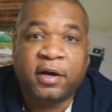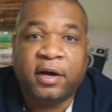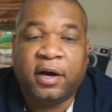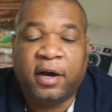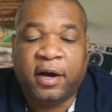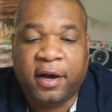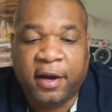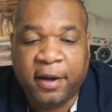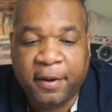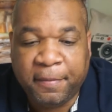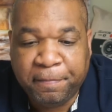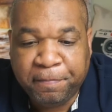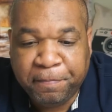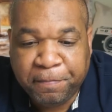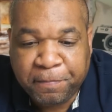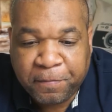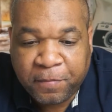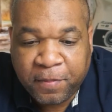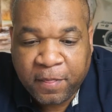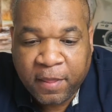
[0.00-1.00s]

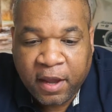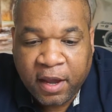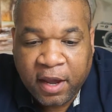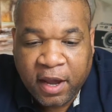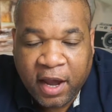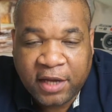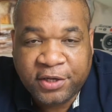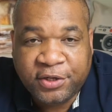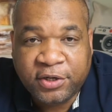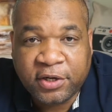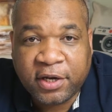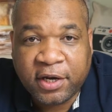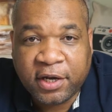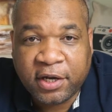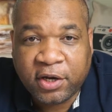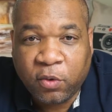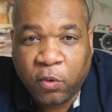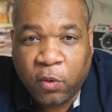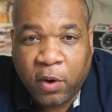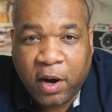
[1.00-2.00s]
I took it in
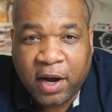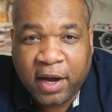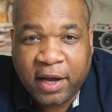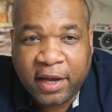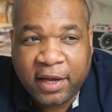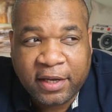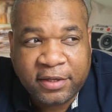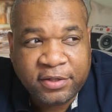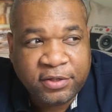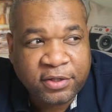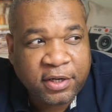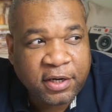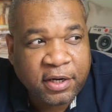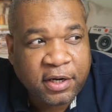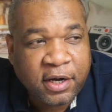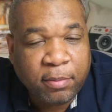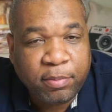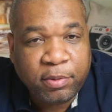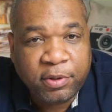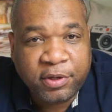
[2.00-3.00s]
Kauai. I took it a
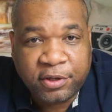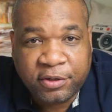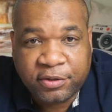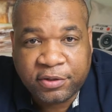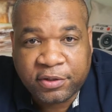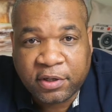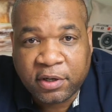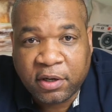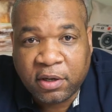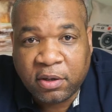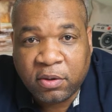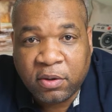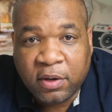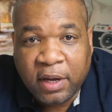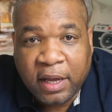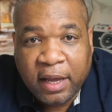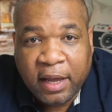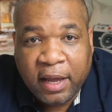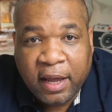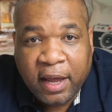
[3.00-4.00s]
couple of years ago,
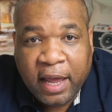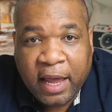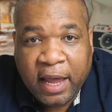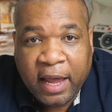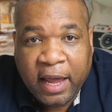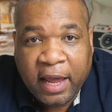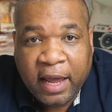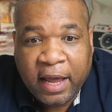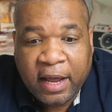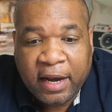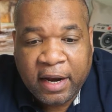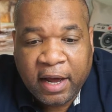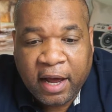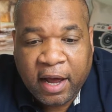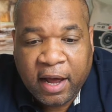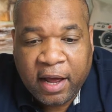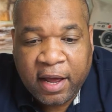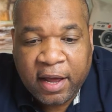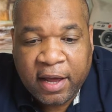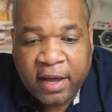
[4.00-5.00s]
and
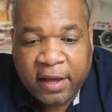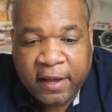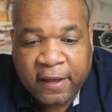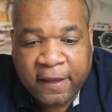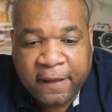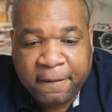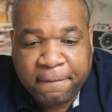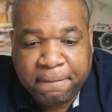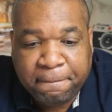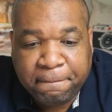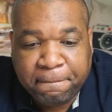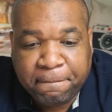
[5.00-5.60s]
I